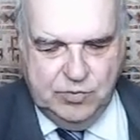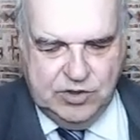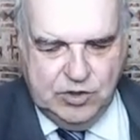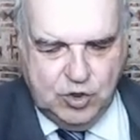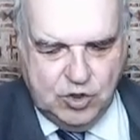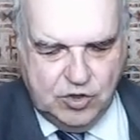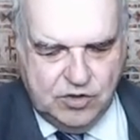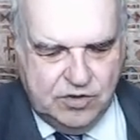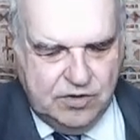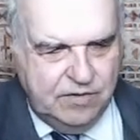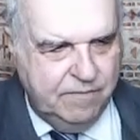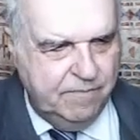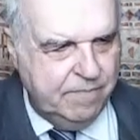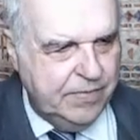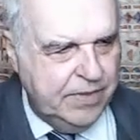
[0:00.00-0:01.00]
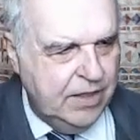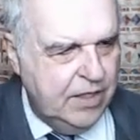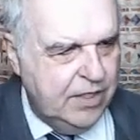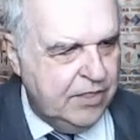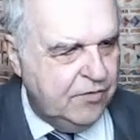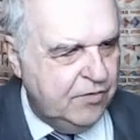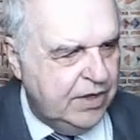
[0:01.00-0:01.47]
Well, John
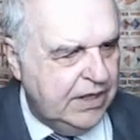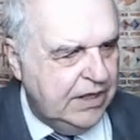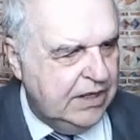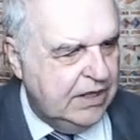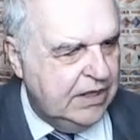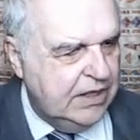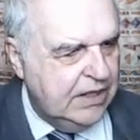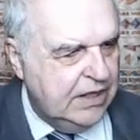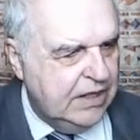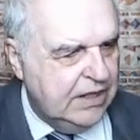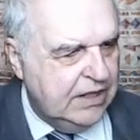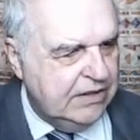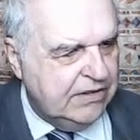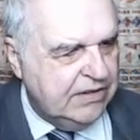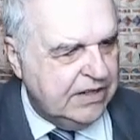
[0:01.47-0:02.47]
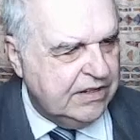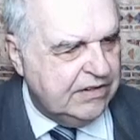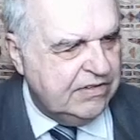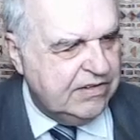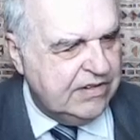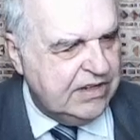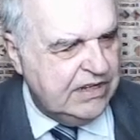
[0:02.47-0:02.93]

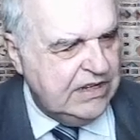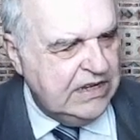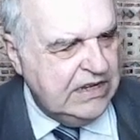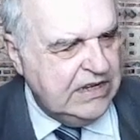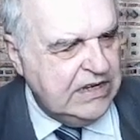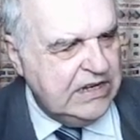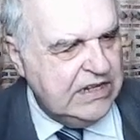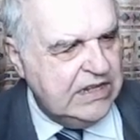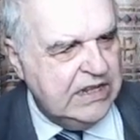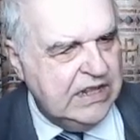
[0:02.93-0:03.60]
3:16.